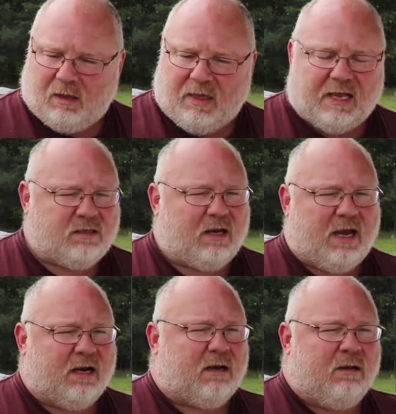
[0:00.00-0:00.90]
That's
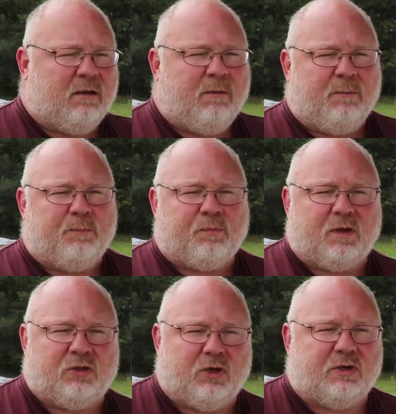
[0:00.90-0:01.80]
kind of
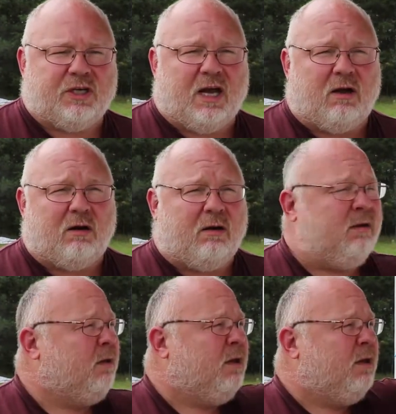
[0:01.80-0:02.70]
shows you how to
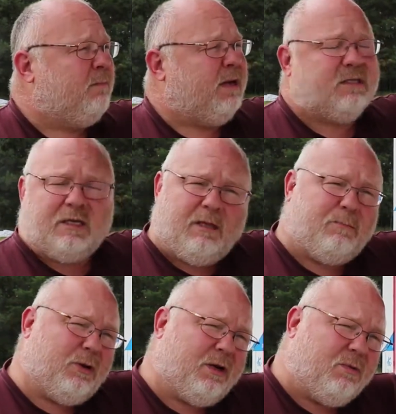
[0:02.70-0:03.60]
basically
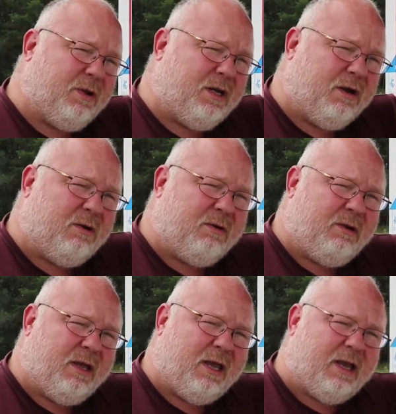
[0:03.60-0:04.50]
put in a window.
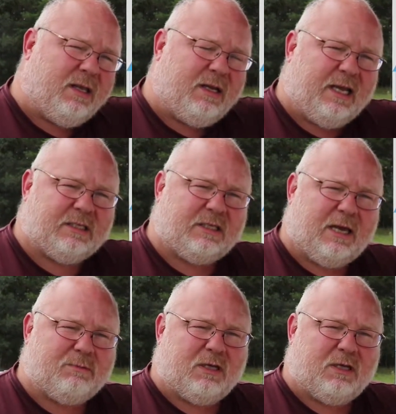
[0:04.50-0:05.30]
And the next steps